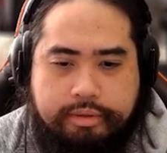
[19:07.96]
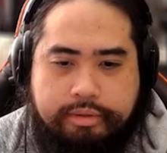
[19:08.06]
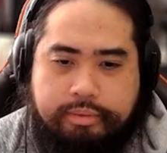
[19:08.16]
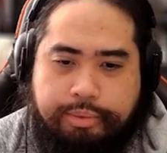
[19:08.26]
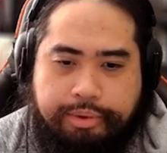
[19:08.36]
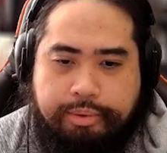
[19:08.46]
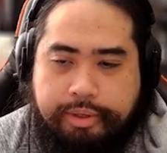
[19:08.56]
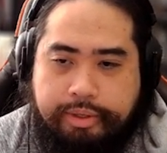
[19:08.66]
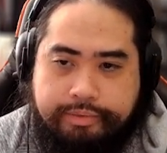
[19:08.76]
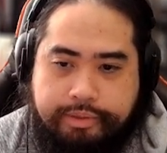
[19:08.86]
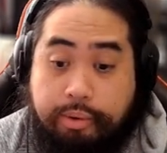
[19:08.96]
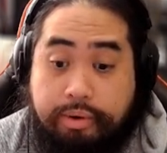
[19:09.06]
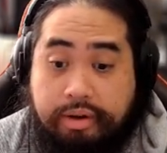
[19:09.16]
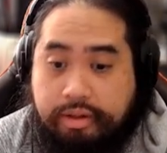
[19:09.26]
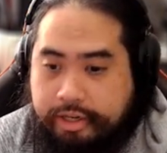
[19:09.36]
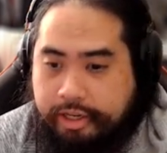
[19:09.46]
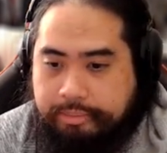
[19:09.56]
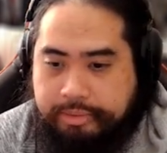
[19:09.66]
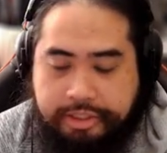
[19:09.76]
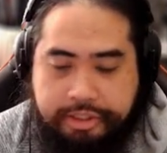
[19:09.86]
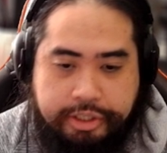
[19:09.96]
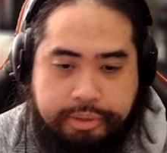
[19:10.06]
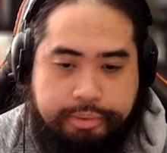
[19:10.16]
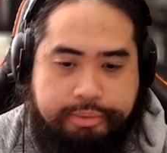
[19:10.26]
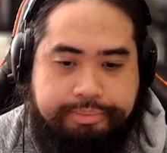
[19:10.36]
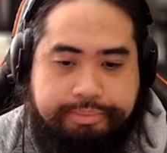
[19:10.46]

Wuthering Waves or other games in general.